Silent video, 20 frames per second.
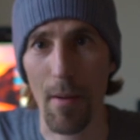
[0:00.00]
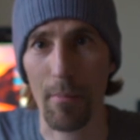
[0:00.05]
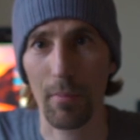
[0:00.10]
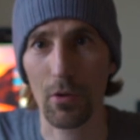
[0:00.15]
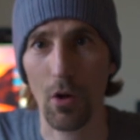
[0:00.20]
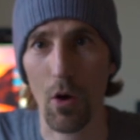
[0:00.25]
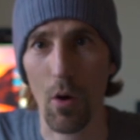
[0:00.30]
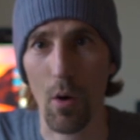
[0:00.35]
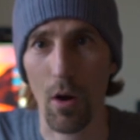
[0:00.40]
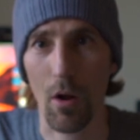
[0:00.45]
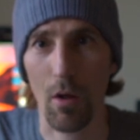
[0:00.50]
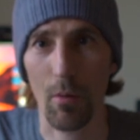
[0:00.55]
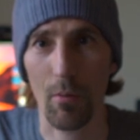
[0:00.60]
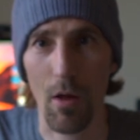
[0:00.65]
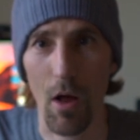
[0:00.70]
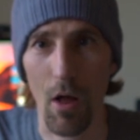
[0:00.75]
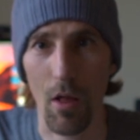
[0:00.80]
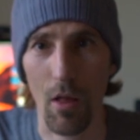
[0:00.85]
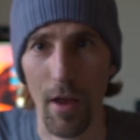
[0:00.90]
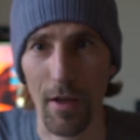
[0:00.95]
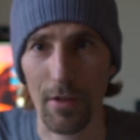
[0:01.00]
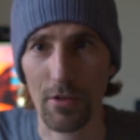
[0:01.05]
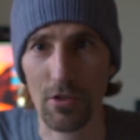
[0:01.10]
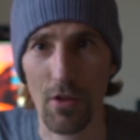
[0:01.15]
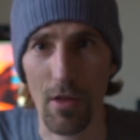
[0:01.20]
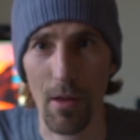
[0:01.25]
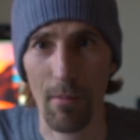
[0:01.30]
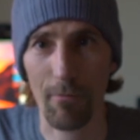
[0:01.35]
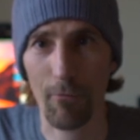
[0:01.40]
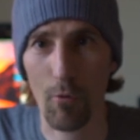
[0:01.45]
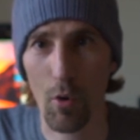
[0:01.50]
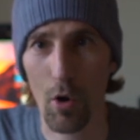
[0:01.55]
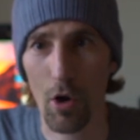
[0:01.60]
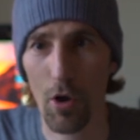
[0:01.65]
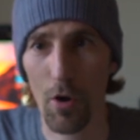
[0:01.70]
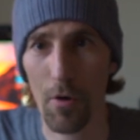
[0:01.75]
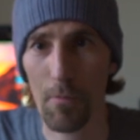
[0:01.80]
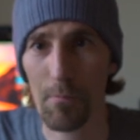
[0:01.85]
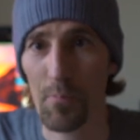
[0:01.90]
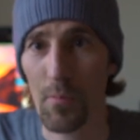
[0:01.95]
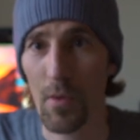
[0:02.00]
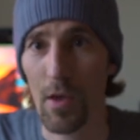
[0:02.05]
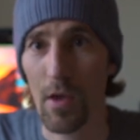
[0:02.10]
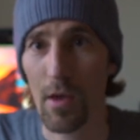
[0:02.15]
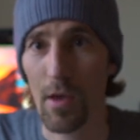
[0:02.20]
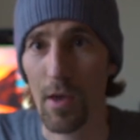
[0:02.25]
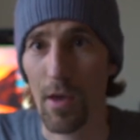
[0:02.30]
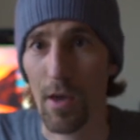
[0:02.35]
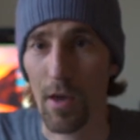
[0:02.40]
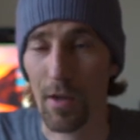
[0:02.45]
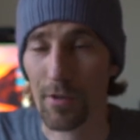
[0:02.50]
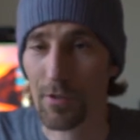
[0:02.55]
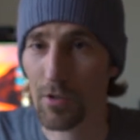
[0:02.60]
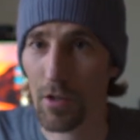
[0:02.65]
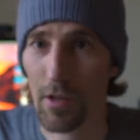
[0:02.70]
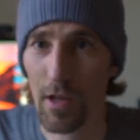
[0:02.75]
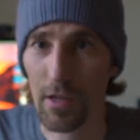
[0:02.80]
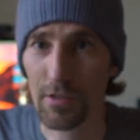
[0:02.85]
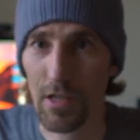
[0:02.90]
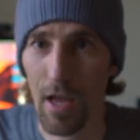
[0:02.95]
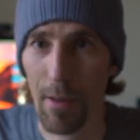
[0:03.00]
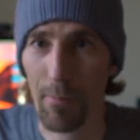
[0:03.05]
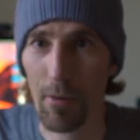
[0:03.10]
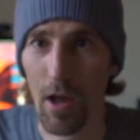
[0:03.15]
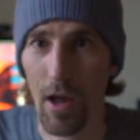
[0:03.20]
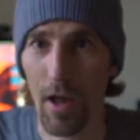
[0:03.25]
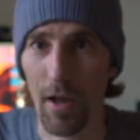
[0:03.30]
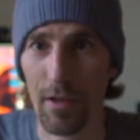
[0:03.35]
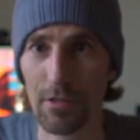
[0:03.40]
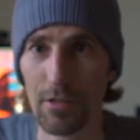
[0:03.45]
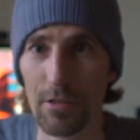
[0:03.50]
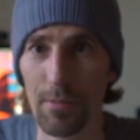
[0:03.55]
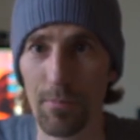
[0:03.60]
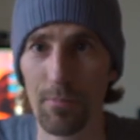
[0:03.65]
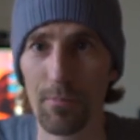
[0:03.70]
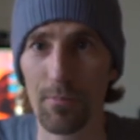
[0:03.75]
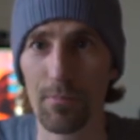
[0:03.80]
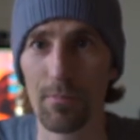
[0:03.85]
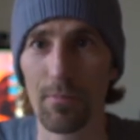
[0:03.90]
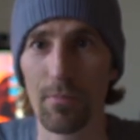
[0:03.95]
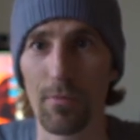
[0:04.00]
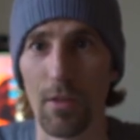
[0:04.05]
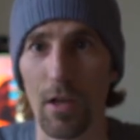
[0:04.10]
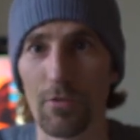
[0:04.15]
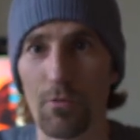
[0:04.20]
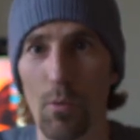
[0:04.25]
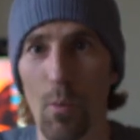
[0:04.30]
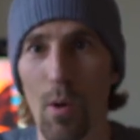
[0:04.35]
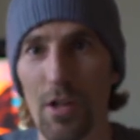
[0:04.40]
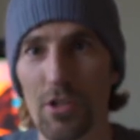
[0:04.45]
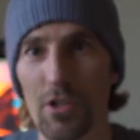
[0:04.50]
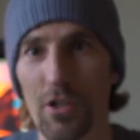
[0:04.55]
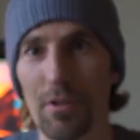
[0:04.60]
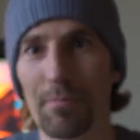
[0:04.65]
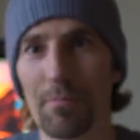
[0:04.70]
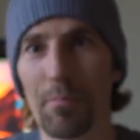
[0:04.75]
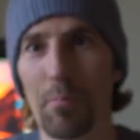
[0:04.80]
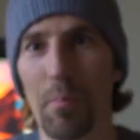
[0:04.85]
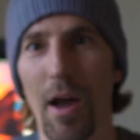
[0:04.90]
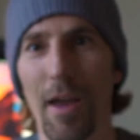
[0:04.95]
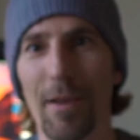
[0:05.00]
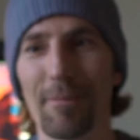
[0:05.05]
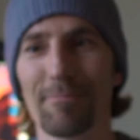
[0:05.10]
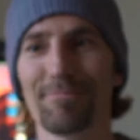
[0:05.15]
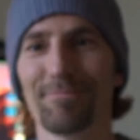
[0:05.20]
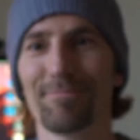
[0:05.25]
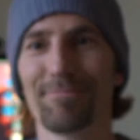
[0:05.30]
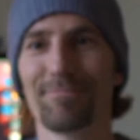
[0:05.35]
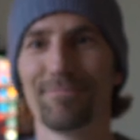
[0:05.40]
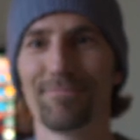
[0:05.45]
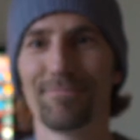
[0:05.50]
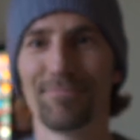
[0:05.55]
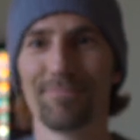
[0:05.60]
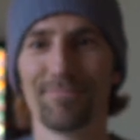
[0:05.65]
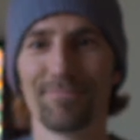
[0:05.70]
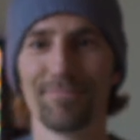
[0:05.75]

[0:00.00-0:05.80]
comment below and I'll answer them for you. Until next time, guys, thanks for watching. Bye.